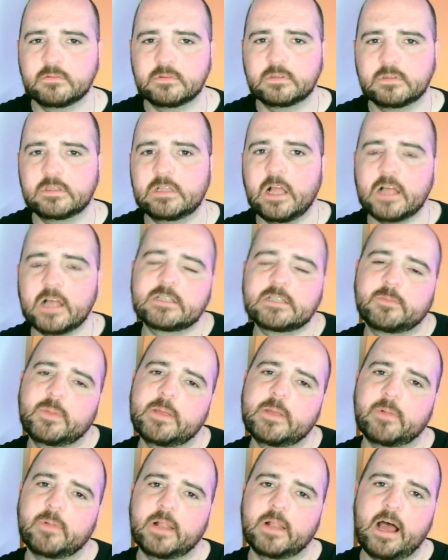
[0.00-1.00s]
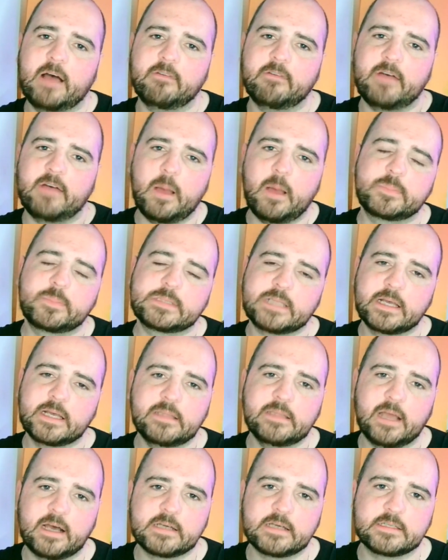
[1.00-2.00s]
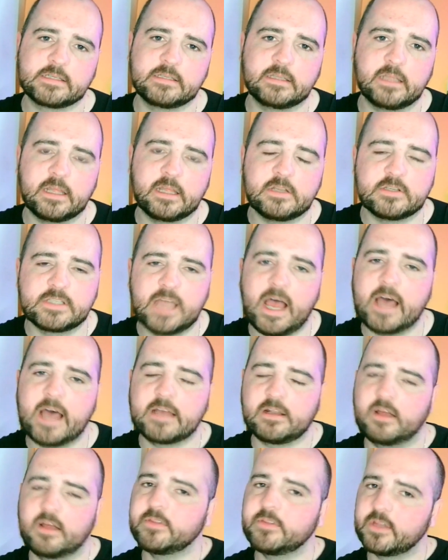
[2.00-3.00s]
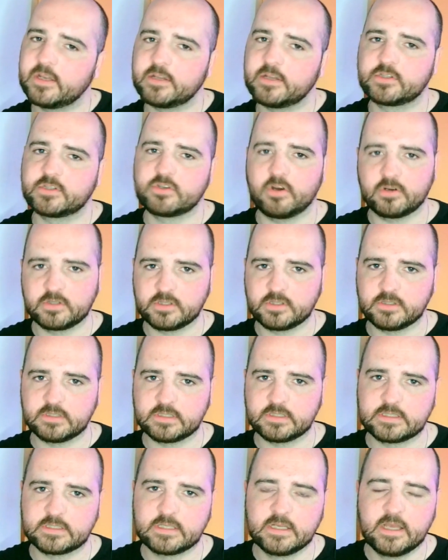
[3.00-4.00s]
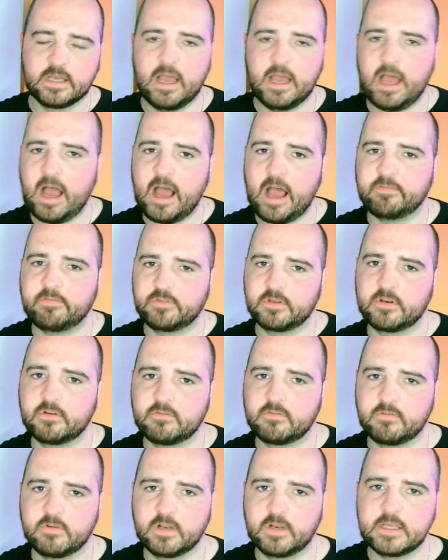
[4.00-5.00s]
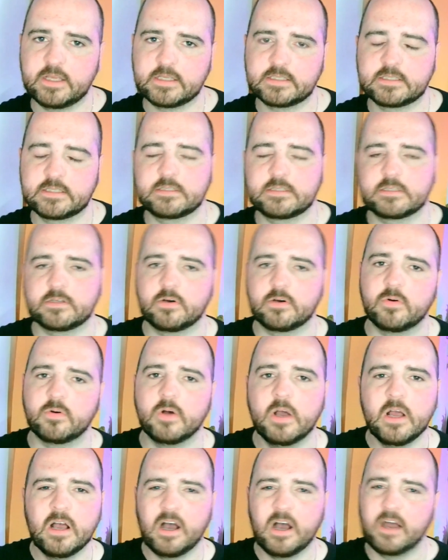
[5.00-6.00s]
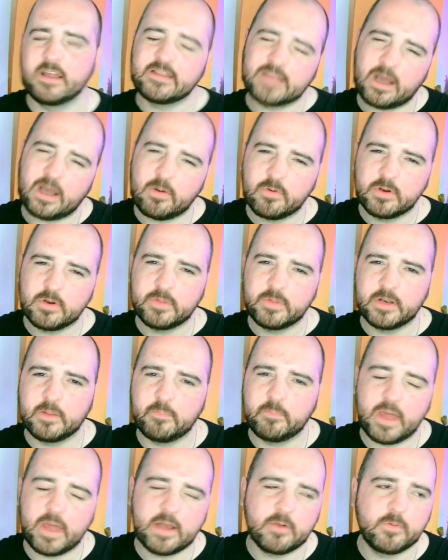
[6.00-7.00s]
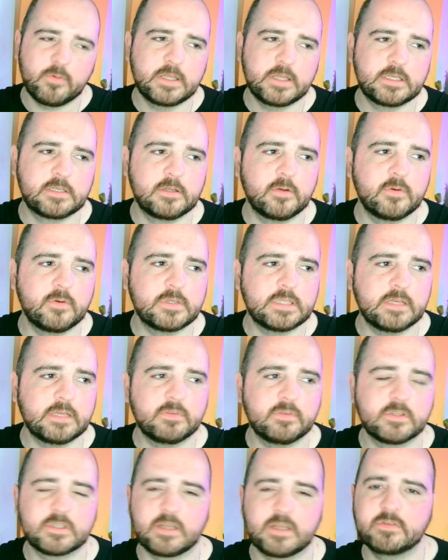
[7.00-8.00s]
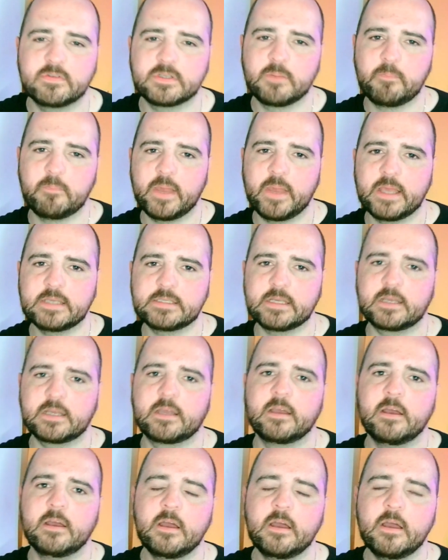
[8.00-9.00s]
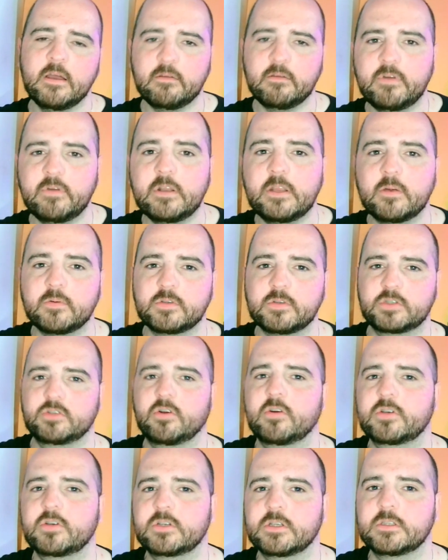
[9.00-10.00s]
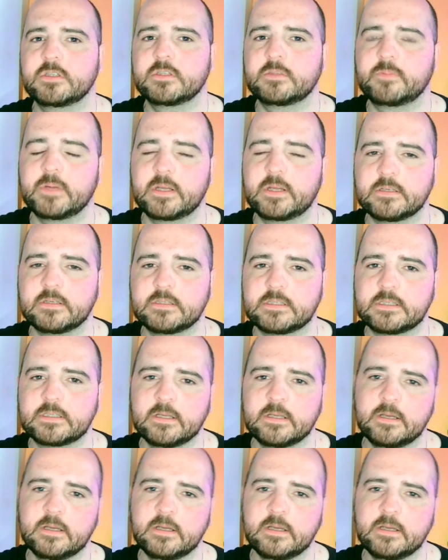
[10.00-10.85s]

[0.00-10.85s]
lots of people have apps like that and they just add on to the instructions after the release. So I think that would have been a better way to do it, even just having some basic video instructions, because